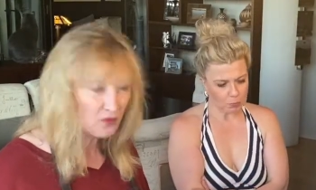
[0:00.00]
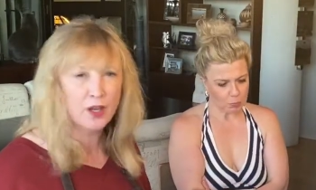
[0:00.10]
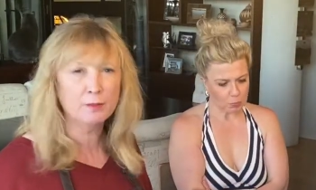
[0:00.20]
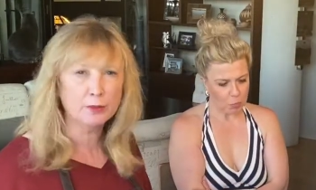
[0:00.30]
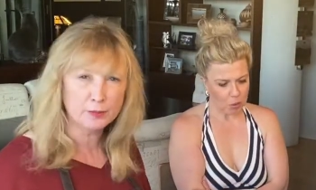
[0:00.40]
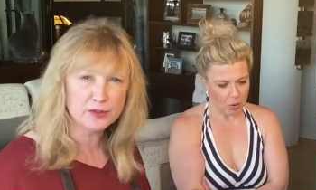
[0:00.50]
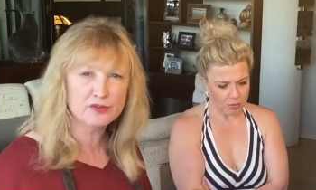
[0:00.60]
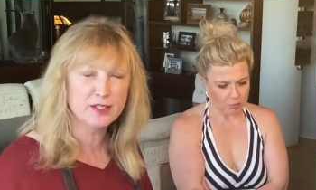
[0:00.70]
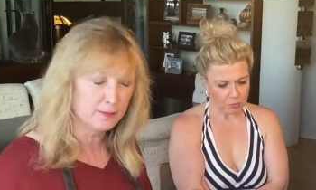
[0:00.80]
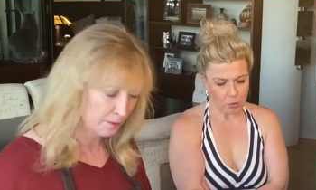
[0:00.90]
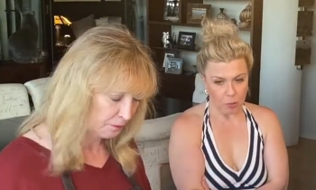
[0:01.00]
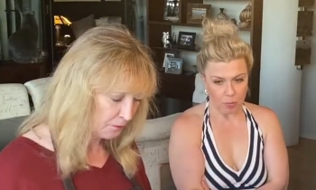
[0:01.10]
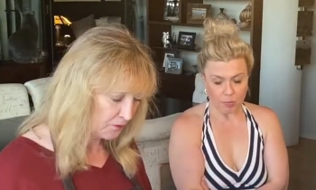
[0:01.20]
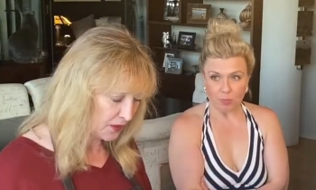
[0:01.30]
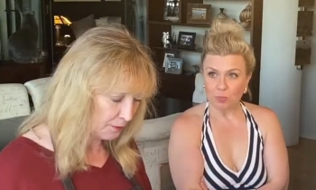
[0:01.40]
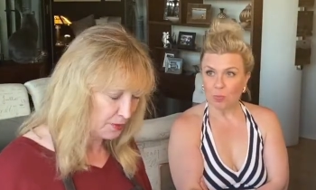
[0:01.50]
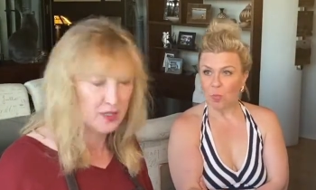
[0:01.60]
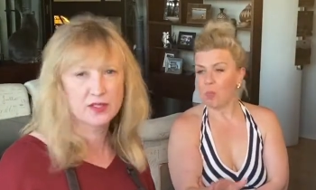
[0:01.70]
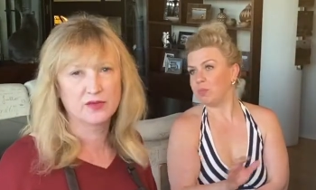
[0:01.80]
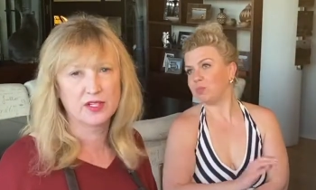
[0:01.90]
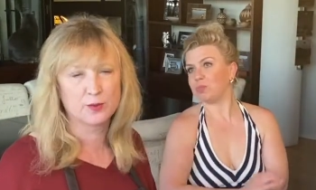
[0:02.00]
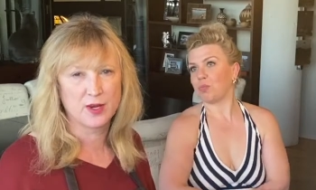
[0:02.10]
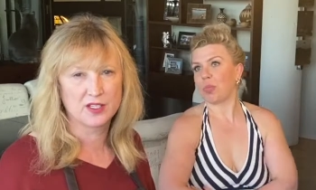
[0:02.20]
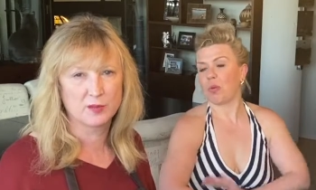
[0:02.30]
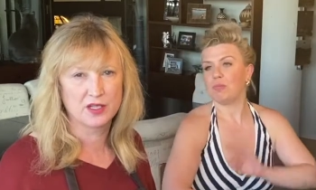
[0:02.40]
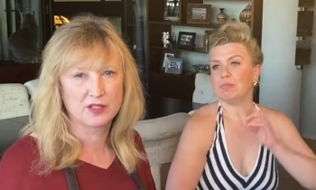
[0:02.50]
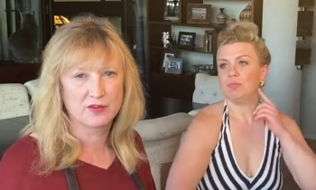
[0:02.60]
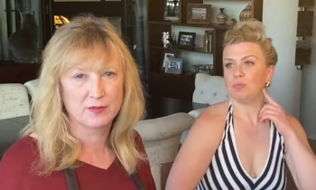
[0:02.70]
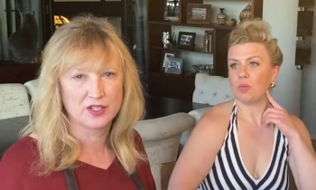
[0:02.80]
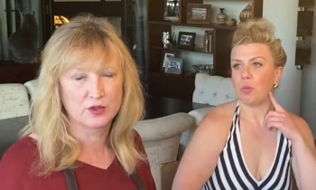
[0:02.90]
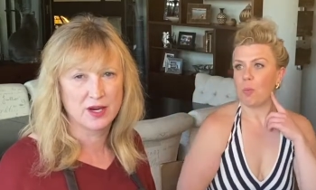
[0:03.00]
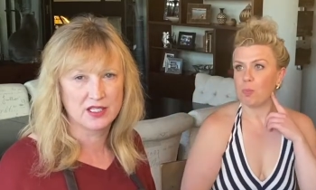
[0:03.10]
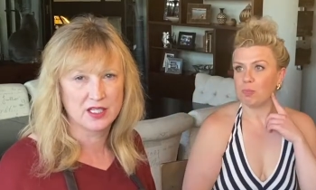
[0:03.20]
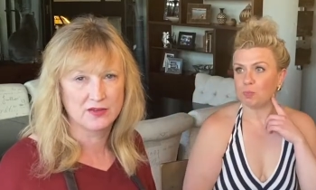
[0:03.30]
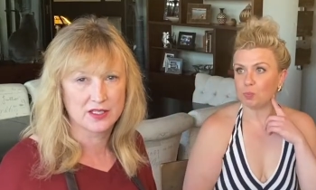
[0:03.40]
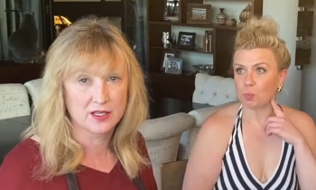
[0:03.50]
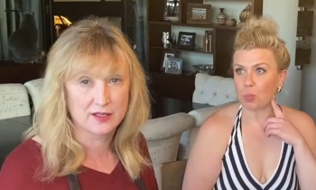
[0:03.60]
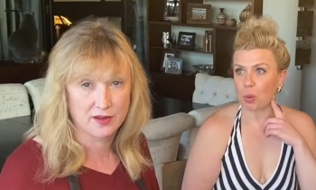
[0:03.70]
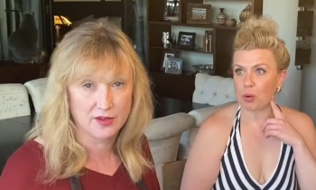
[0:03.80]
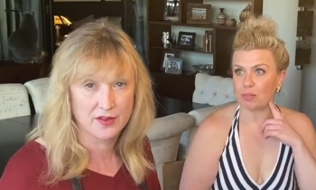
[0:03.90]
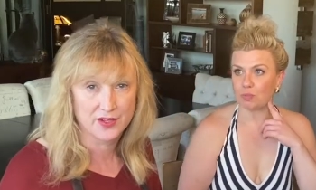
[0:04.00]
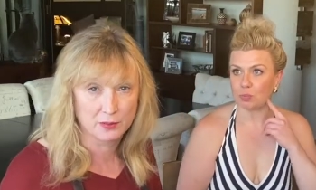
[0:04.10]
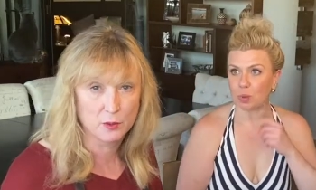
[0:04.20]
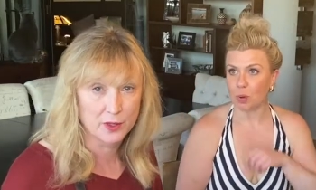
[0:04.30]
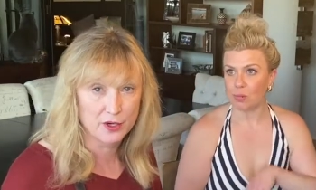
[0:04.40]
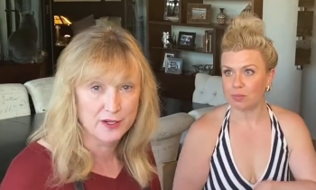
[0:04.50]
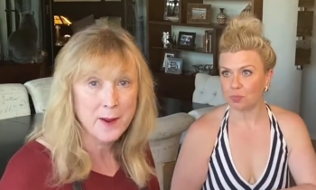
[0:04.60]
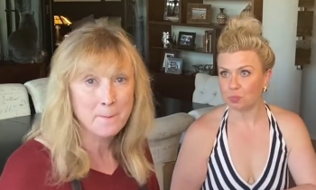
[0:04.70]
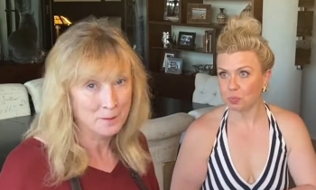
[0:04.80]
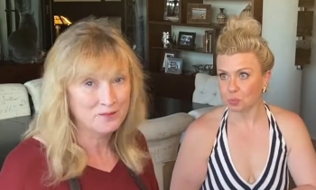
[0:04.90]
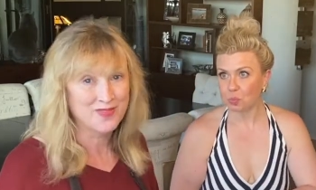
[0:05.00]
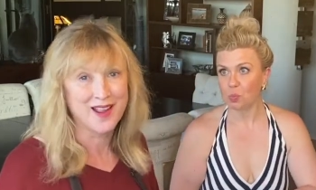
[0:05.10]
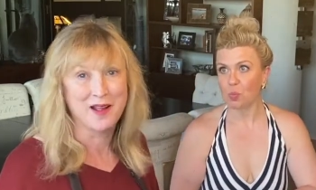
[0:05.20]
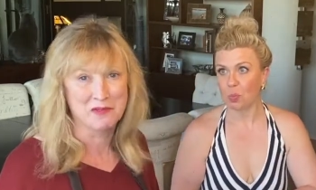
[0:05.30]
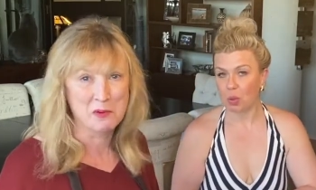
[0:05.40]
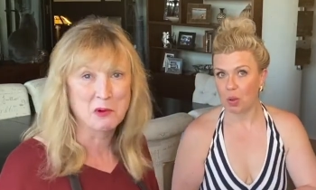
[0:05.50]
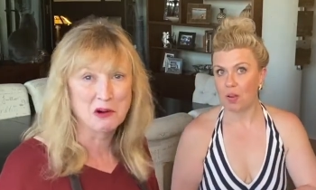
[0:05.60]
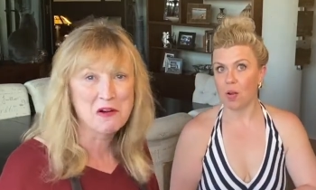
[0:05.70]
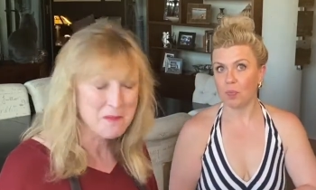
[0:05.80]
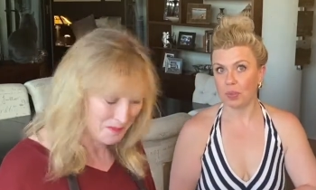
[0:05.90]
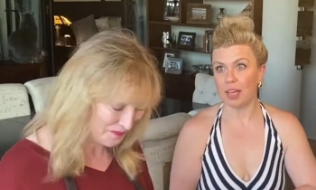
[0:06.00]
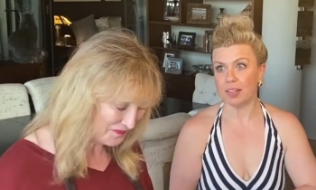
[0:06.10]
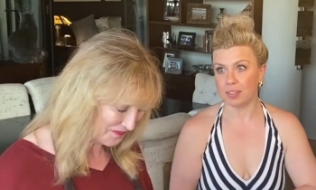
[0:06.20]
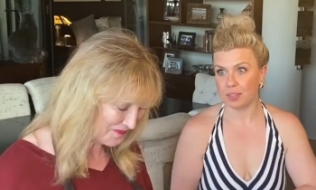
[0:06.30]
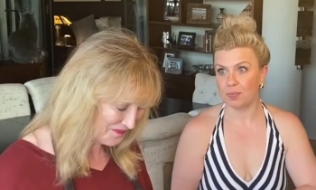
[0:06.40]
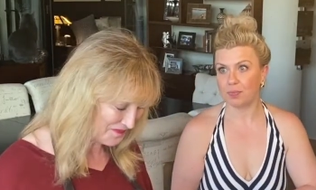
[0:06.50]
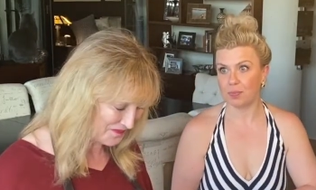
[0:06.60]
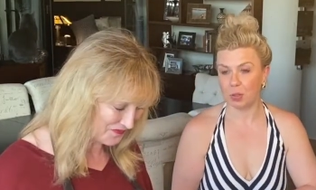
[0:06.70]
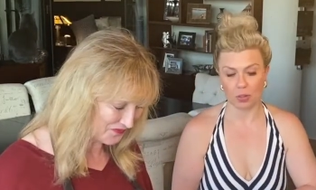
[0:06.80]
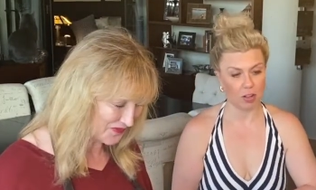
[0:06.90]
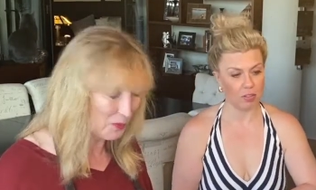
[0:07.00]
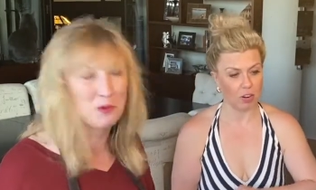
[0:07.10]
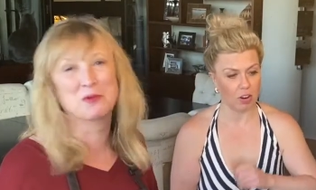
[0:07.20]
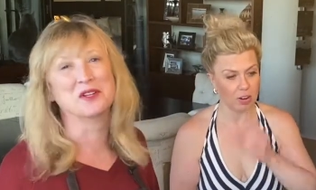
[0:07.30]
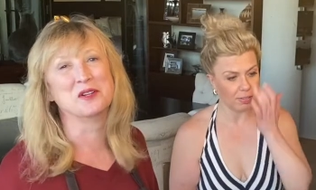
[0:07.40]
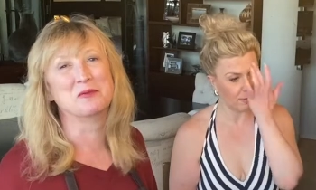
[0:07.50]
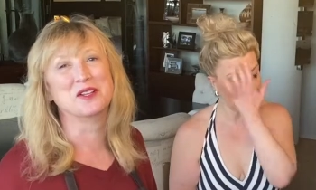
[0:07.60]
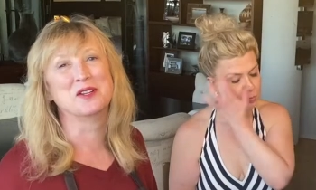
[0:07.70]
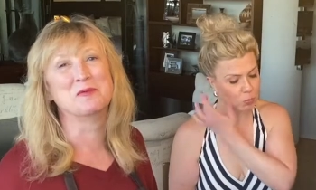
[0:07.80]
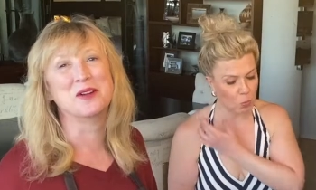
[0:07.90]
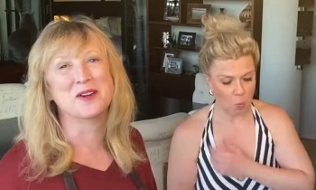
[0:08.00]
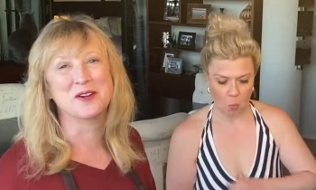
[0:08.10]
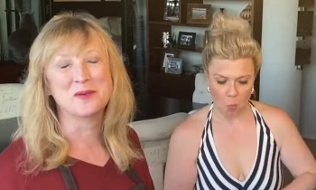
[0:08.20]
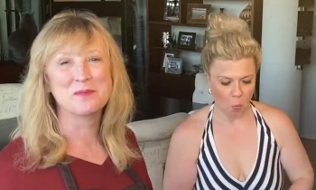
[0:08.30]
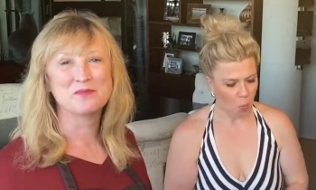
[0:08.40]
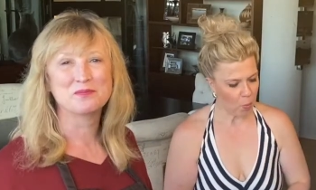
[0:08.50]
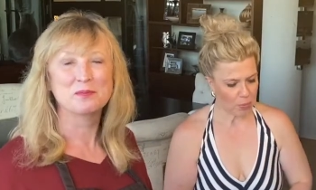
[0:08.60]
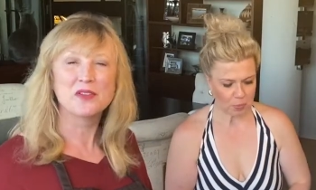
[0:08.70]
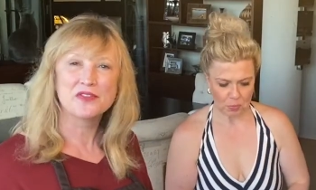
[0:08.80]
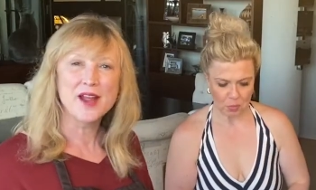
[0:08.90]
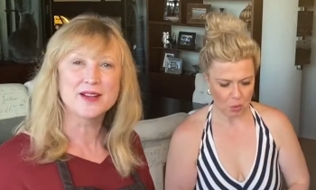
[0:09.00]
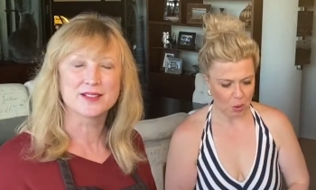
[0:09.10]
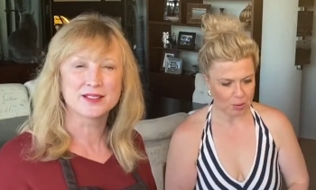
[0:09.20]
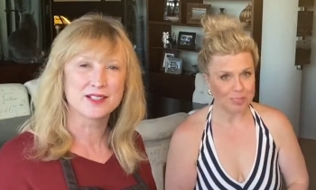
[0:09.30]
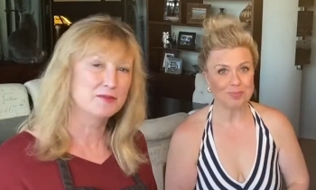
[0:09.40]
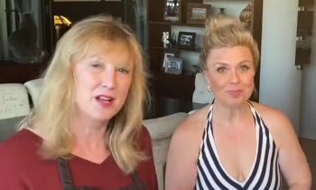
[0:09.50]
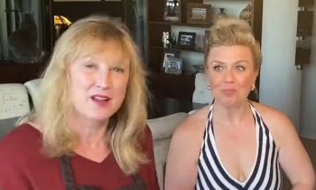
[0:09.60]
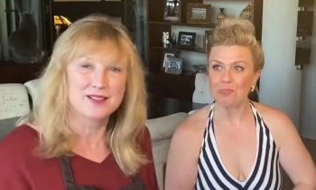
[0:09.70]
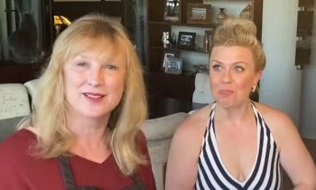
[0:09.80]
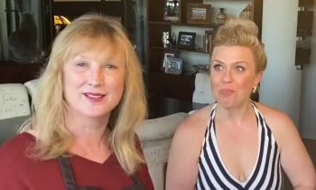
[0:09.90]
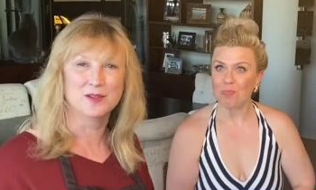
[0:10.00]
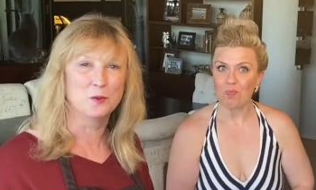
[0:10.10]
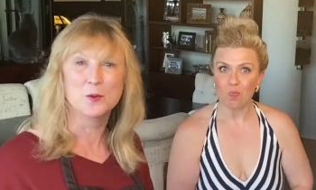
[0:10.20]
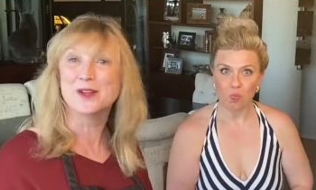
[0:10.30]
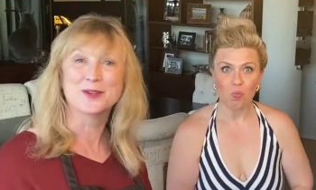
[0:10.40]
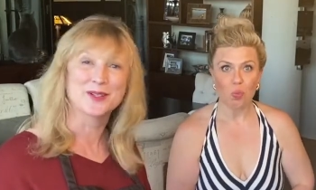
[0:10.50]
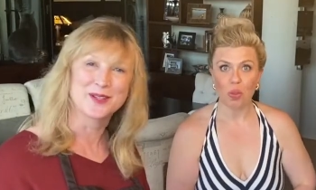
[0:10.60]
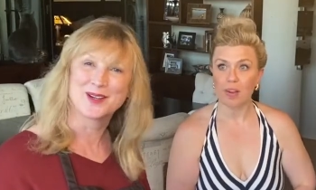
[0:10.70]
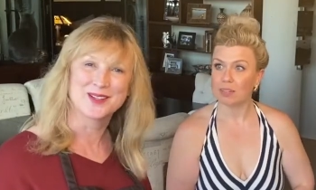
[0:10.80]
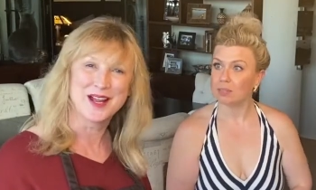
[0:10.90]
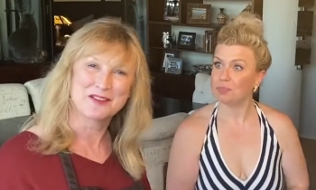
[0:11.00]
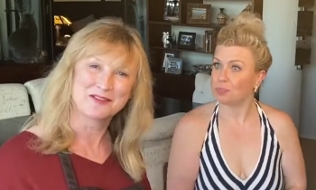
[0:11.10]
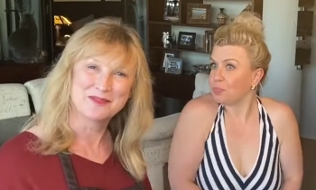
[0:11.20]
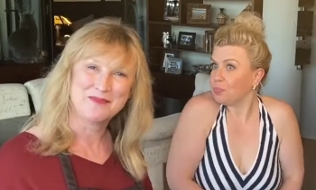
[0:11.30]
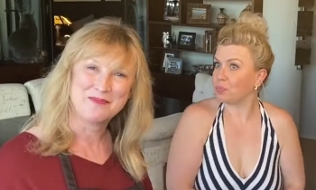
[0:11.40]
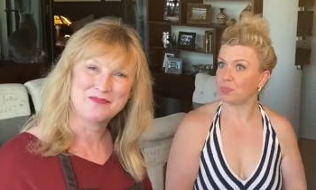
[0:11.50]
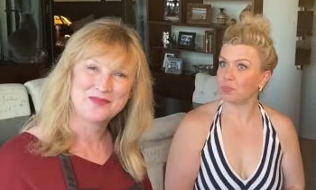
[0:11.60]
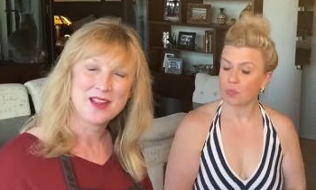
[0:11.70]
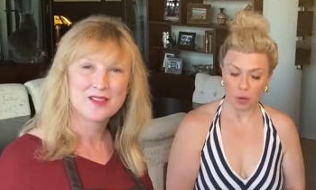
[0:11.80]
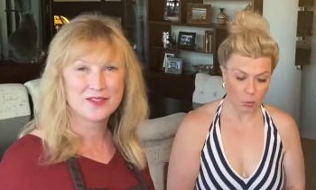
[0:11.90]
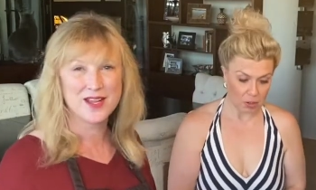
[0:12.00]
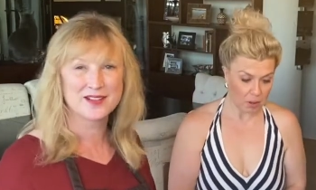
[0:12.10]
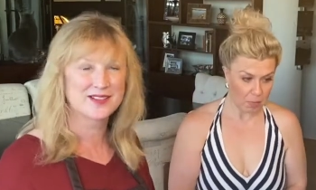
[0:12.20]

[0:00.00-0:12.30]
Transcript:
Speaker 1: I purposely picked these recipes from these great divas because I thought they were weird, and they were. Yes, you're not They were wrong. really, really weird. But thanks, because we all need a little weird in our life. We're